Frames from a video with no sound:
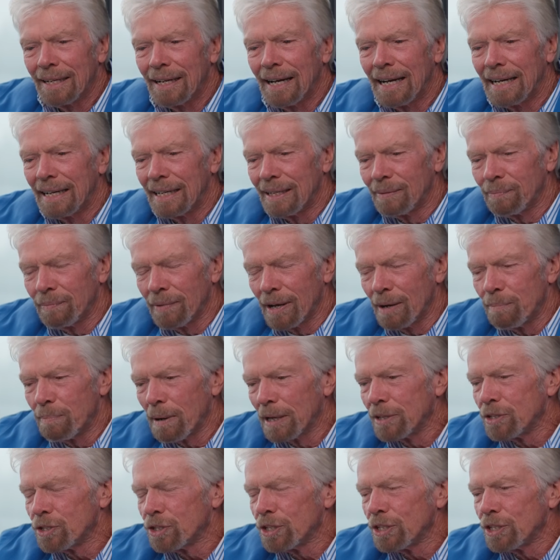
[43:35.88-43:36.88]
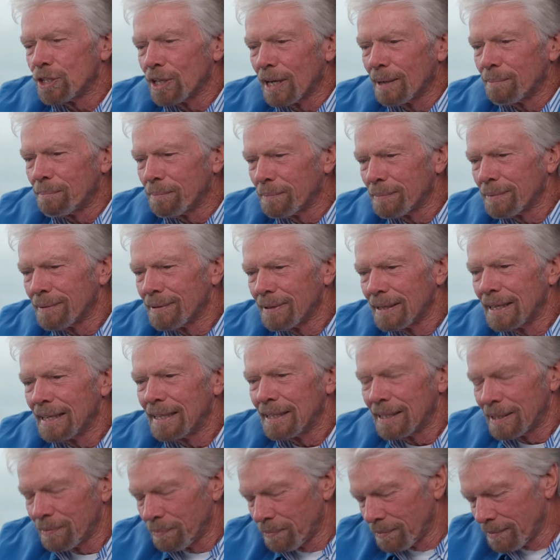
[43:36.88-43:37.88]
um, a bungee jump
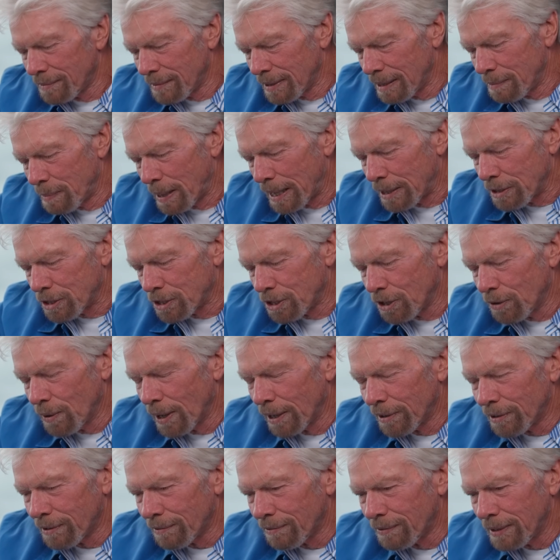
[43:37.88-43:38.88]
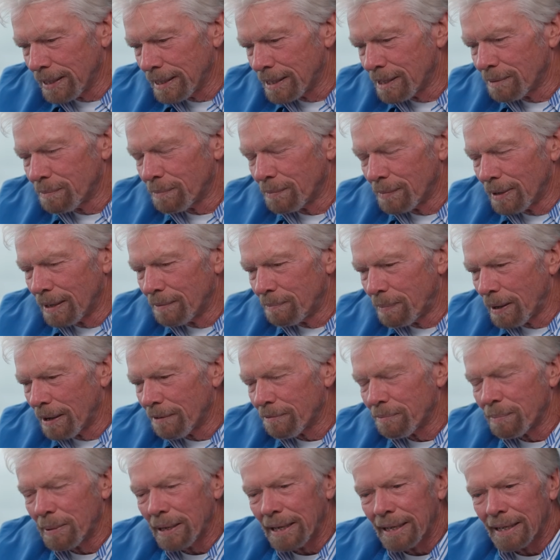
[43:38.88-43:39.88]
um, about 200 feet ab-
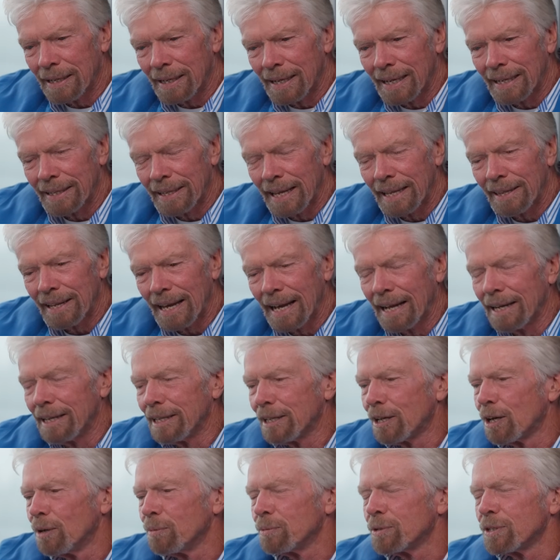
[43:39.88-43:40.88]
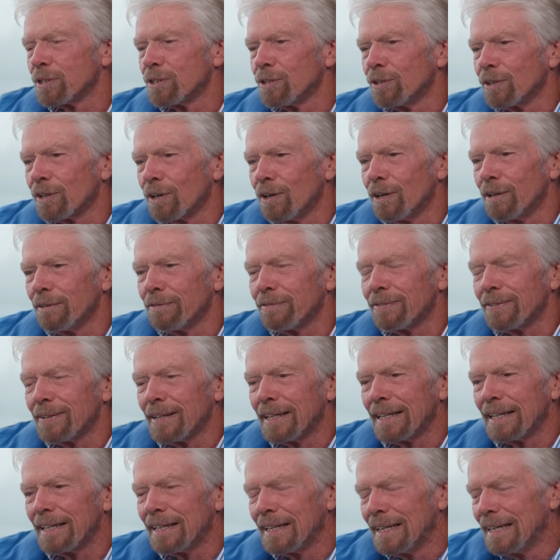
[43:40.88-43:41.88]
above me, and then the helicopter took off,
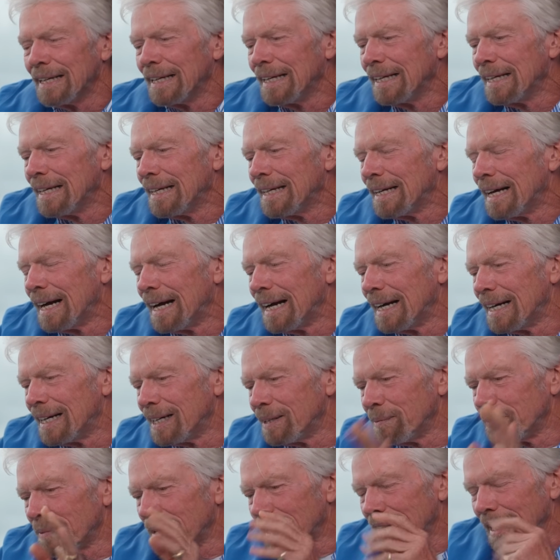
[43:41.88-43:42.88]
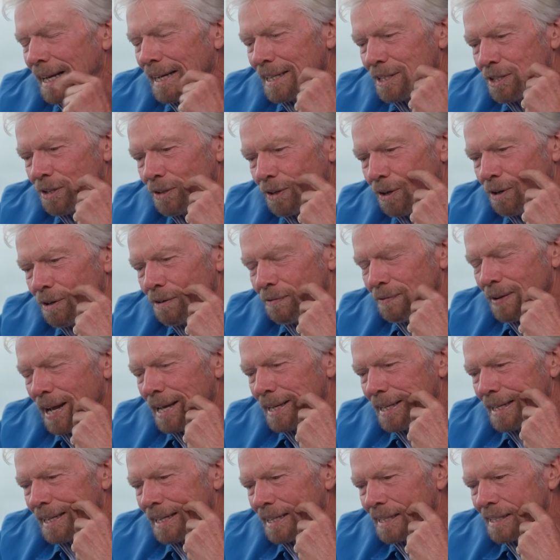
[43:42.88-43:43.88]
and um, and I took off
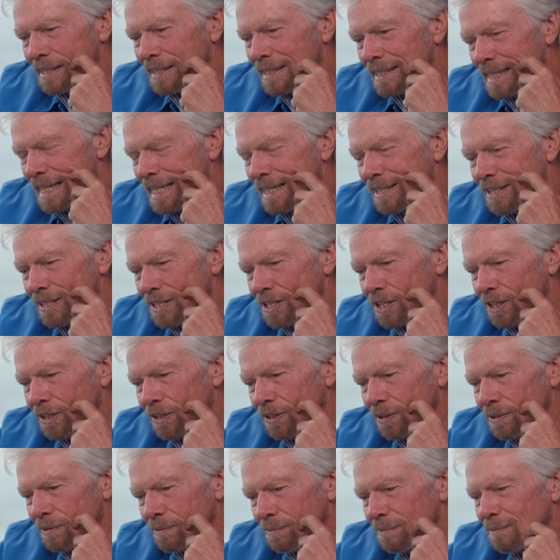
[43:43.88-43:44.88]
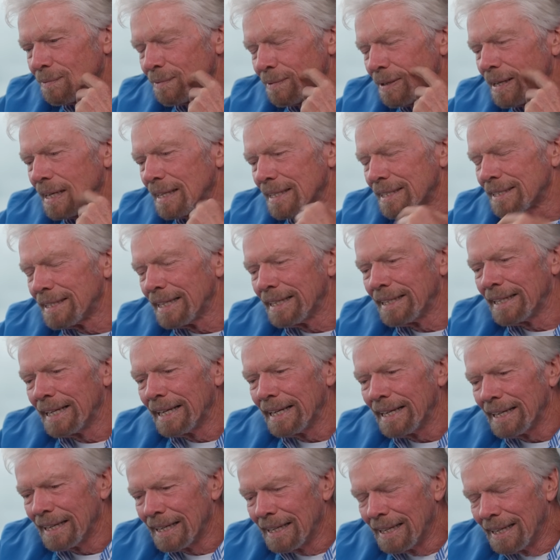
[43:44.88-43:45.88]
heading into uh,
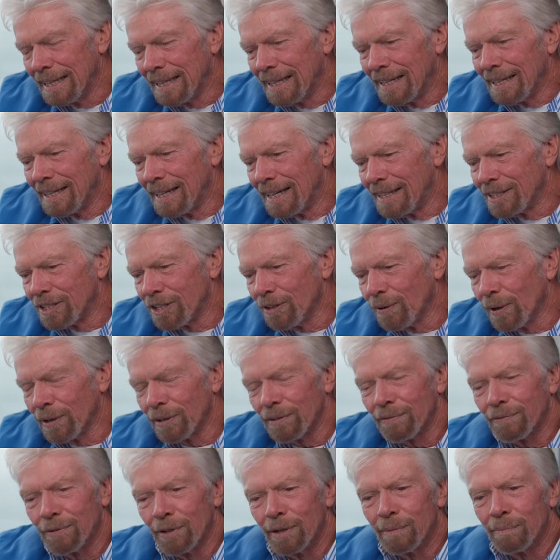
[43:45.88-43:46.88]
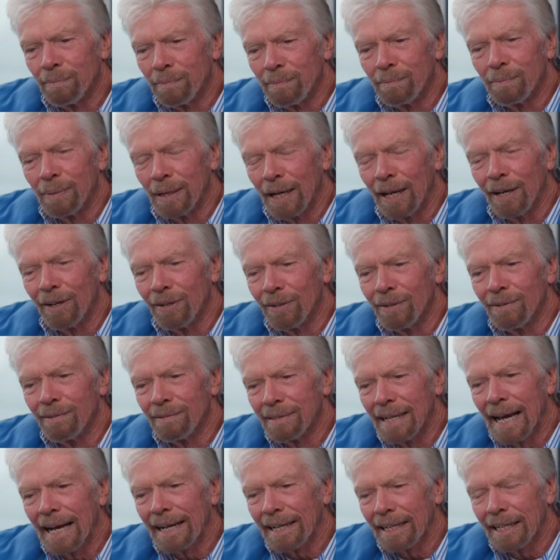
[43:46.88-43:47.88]
Sydney, 200 foot below,
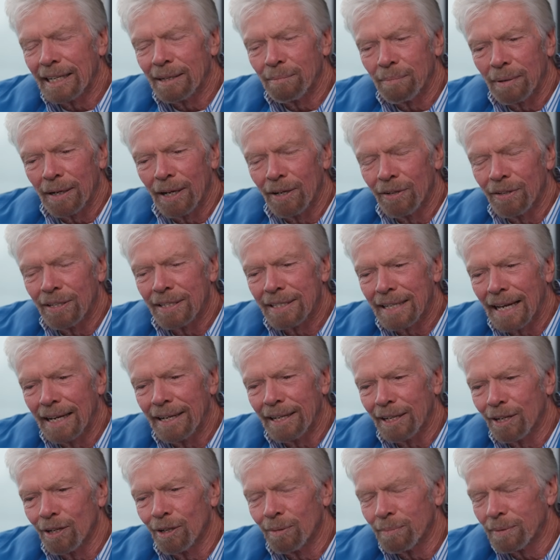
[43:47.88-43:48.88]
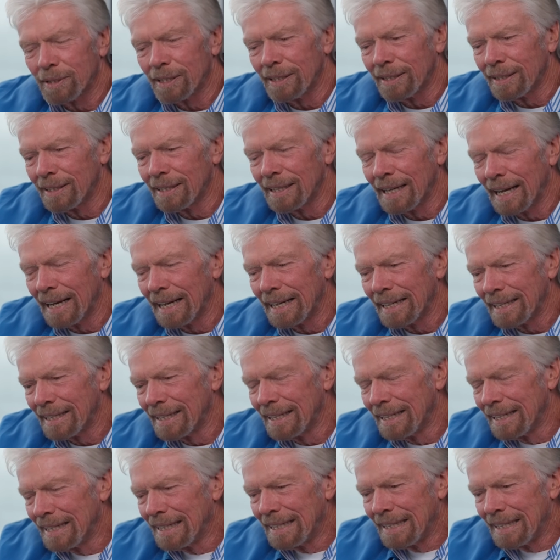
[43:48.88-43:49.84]
dangling below this helicopter, and